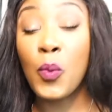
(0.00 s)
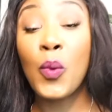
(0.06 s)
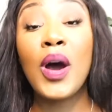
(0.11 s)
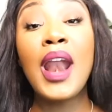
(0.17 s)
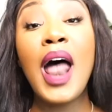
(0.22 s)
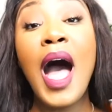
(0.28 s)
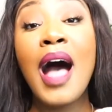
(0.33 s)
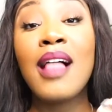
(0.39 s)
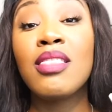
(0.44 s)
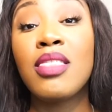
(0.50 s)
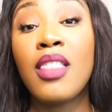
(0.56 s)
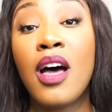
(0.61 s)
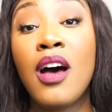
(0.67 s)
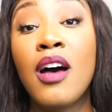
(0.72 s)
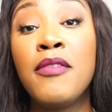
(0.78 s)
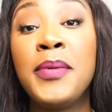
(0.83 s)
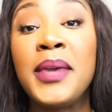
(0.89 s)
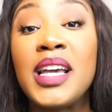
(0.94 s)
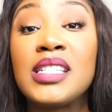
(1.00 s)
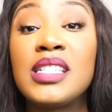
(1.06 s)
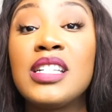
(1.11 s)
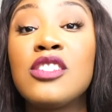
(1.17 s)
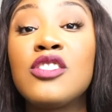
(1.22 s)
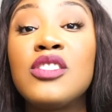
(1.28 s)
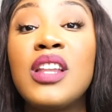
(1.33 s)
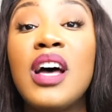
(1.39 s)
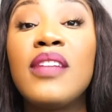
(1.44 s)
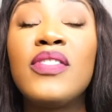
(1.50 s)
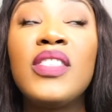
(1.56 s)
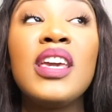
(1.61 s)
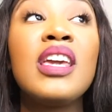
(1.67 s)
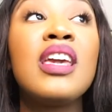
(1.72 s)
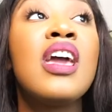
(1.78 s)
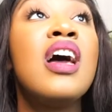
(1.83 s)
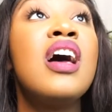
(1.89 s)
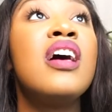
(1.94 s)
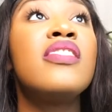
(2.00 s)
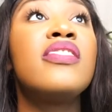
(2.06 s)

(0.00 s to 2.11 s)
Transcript: what I love, because there's nothing